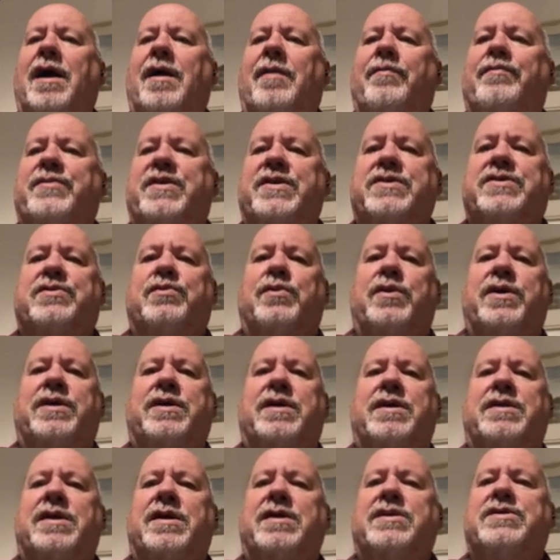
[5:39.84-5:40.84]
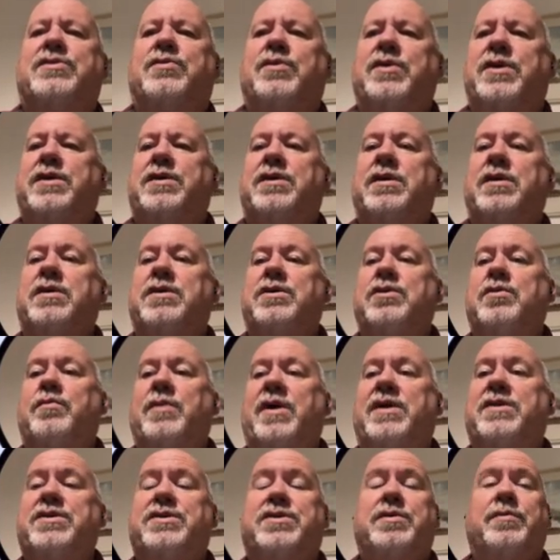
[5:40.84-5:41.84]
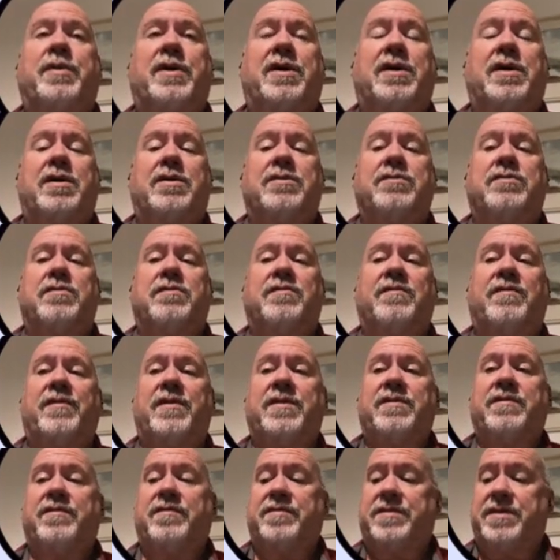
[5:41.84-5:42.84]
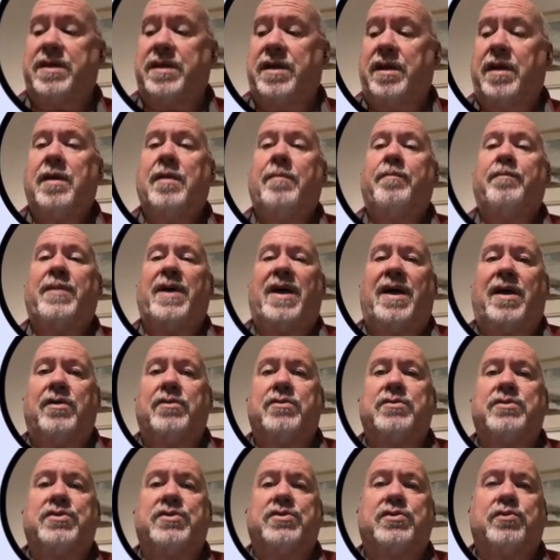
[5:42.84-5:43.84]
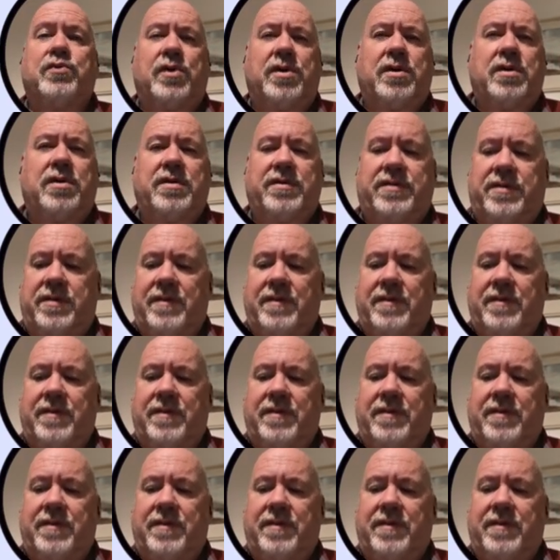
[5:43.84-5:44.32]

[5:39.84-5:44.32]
this week and next week you managed to buy £150 worth